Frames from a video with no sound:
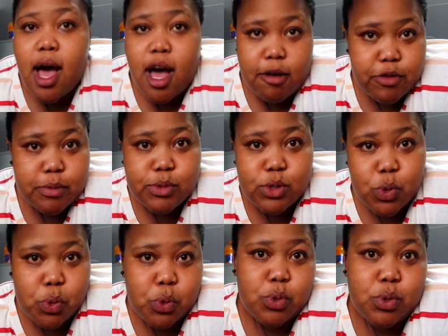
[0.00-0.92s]
I'm from
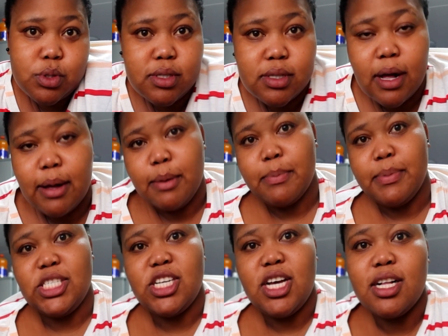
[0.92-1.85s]
school,
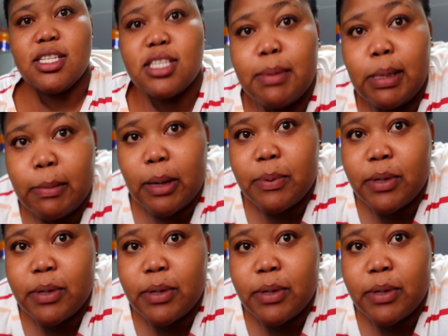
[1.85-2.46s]
but child, I'm in my